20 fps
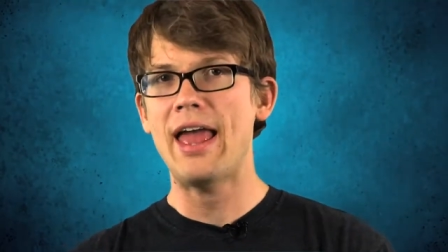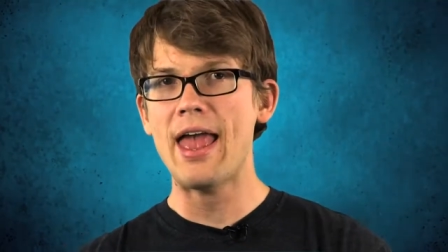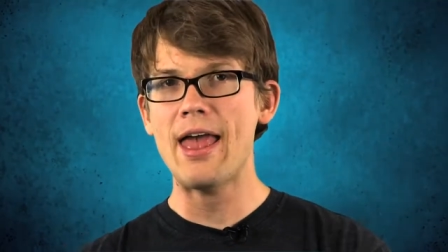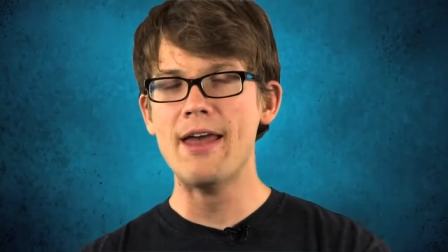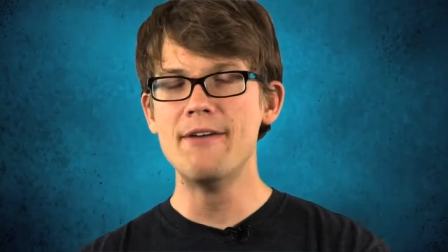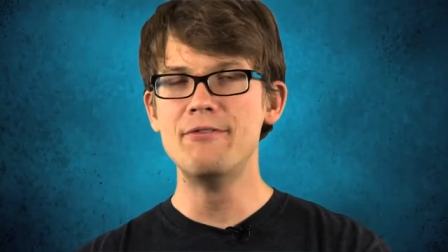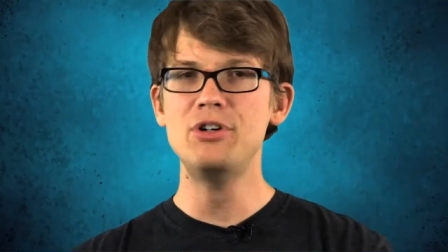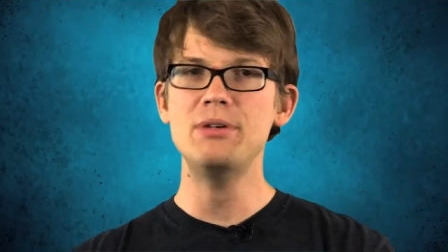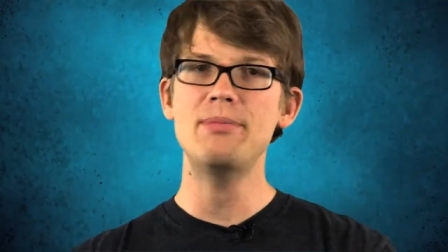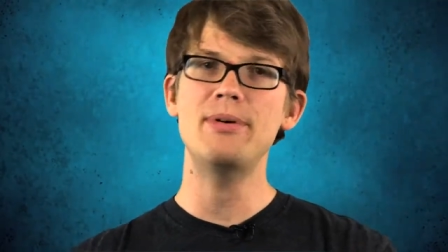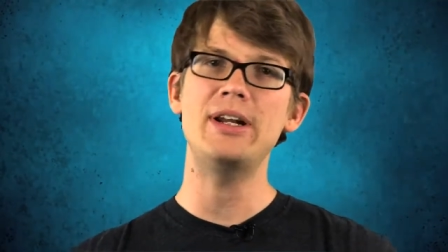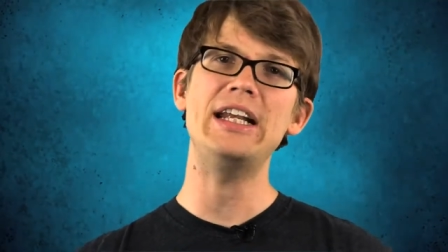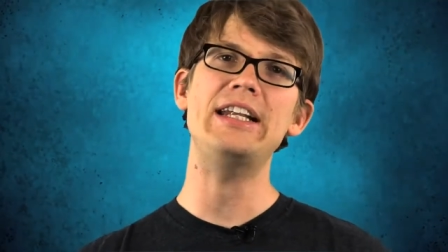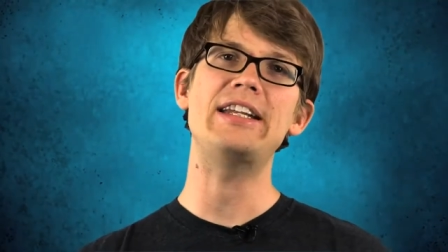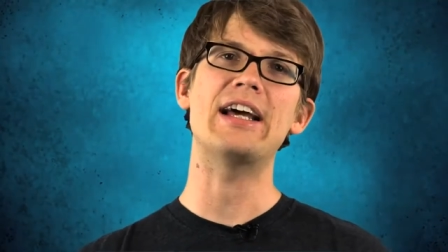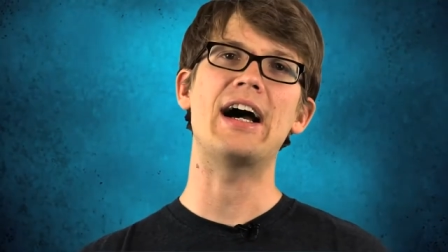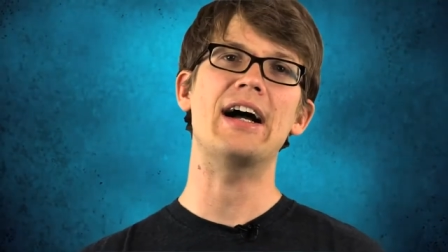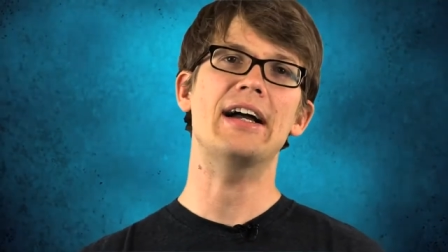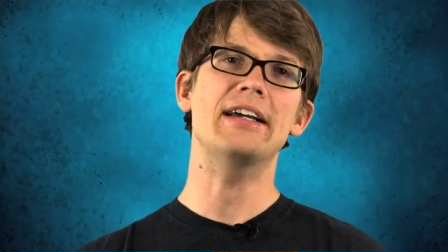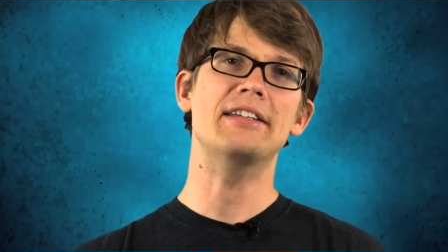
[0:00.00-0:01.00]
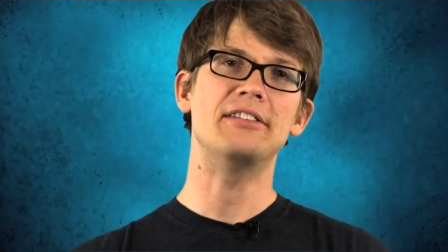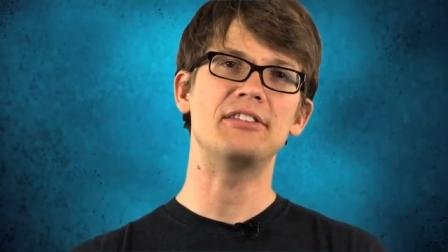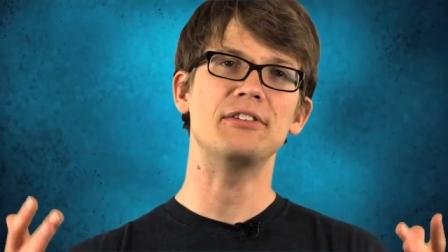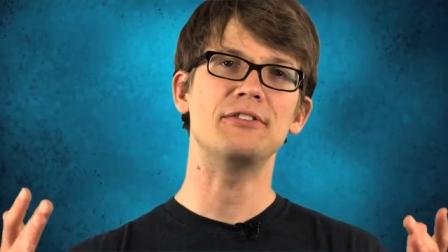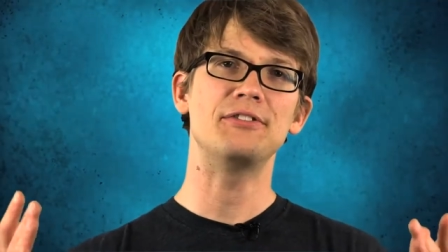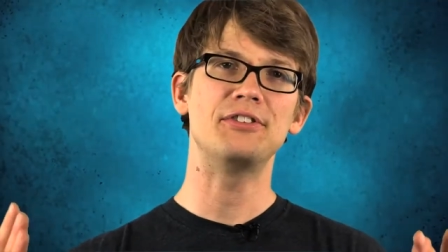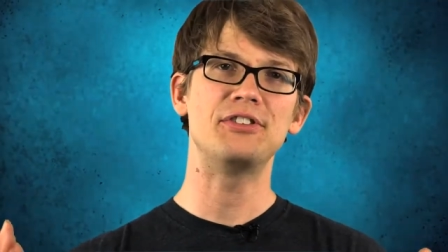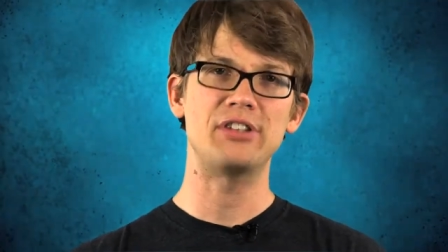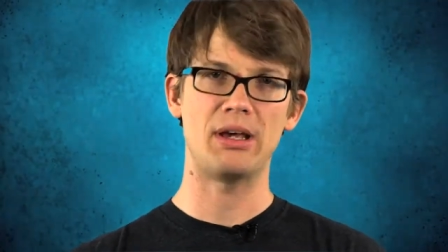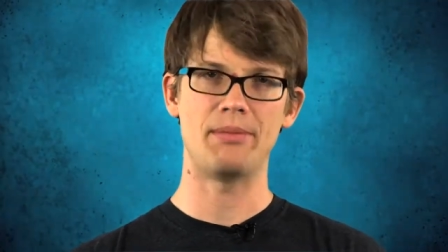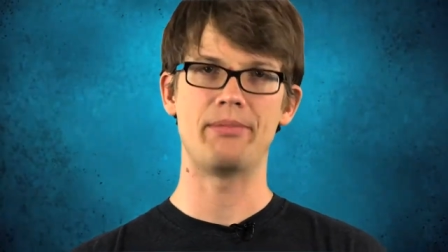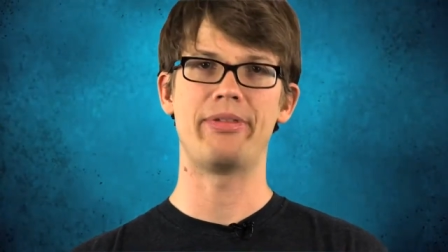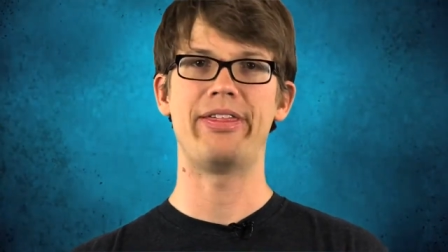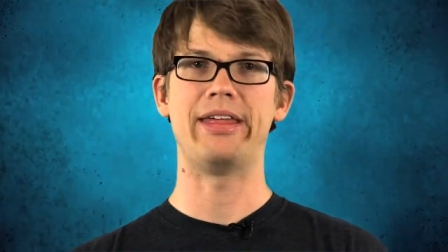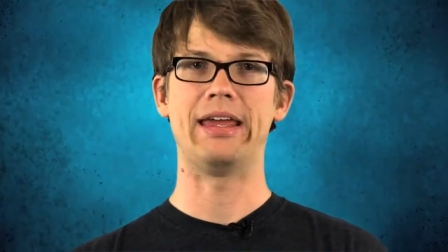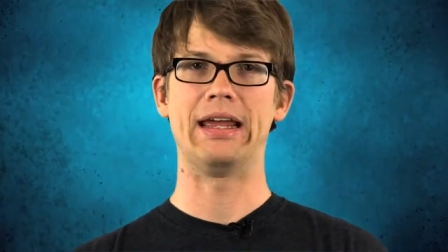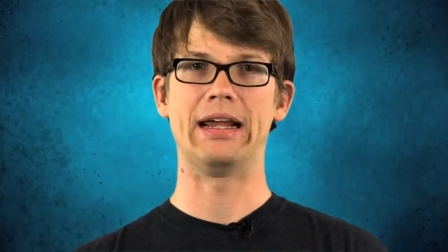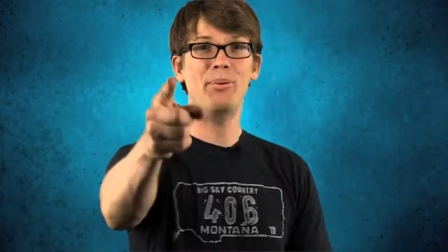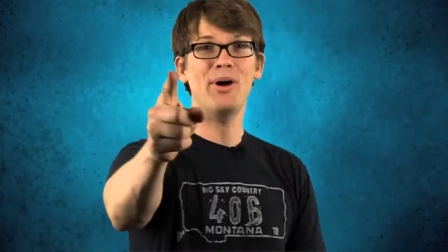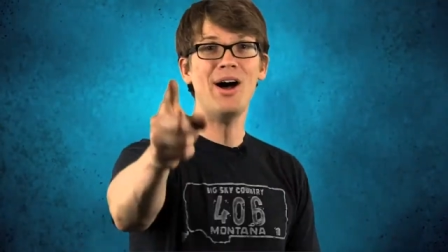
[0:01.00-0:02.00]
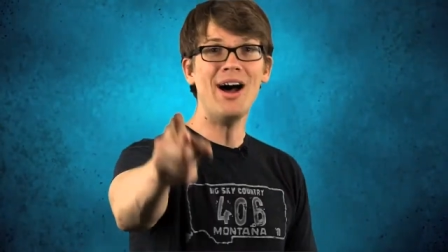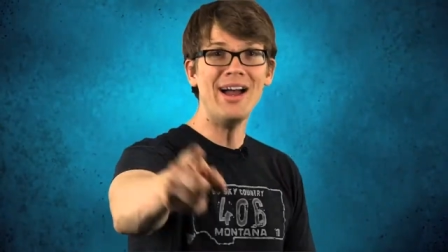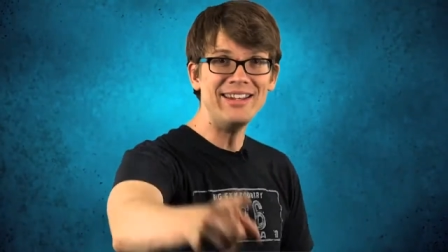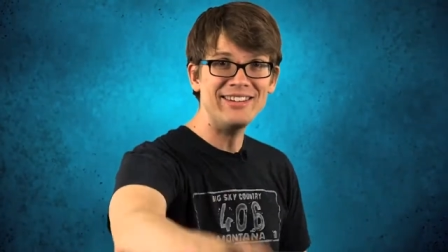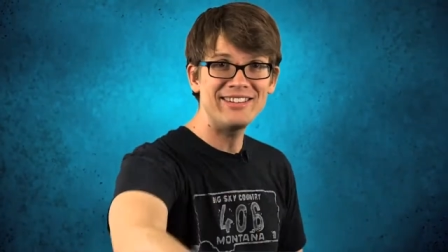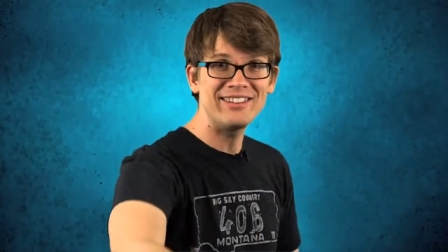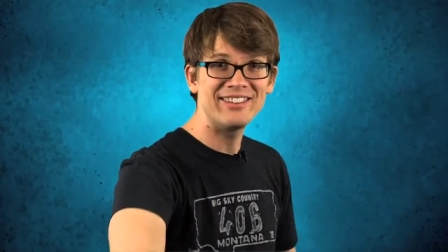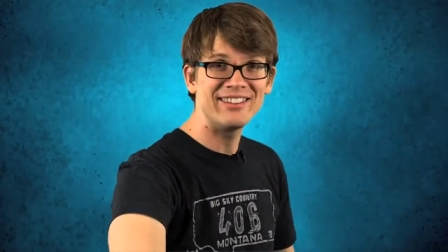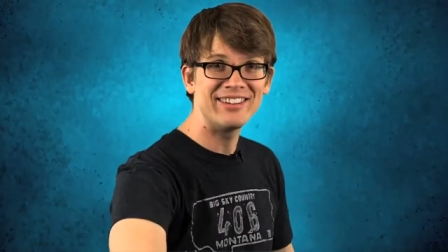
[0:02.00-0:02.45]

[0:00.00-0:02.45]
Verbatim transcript: Everybody dies of something. But